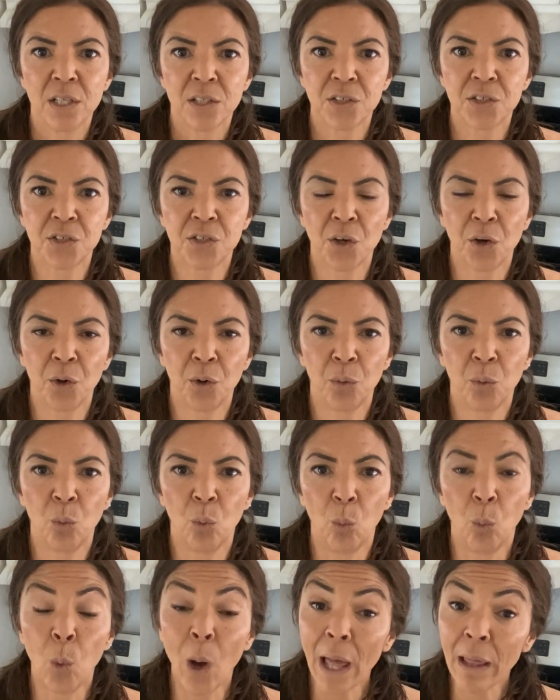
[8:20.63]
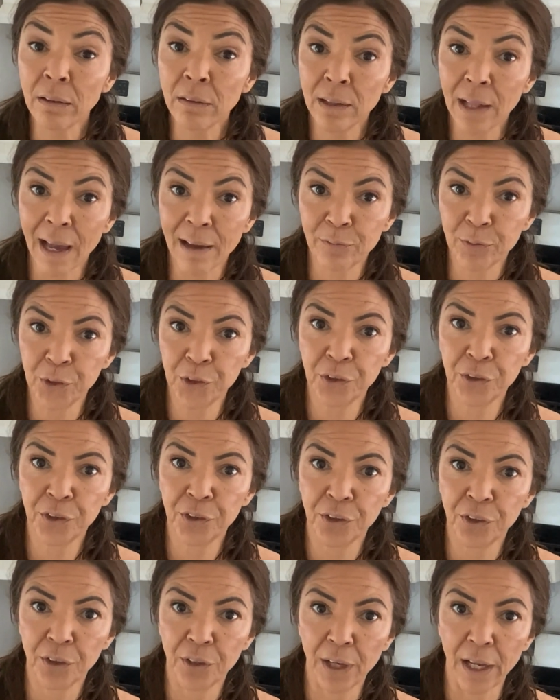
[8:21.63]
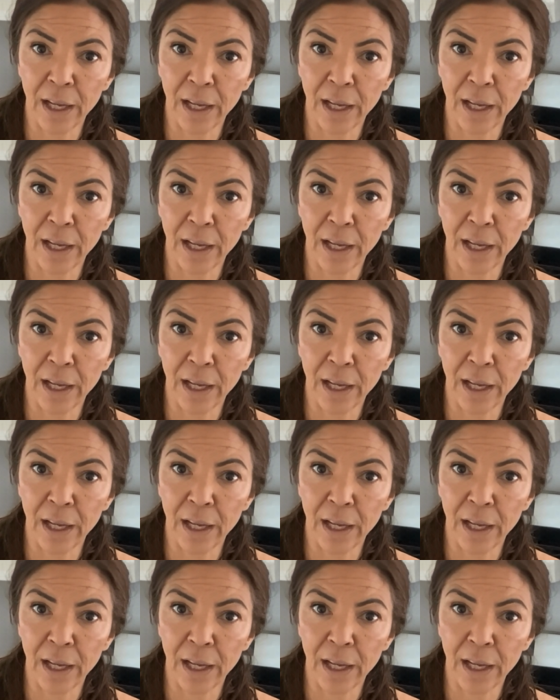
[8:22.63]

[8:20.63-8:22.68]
So while lavender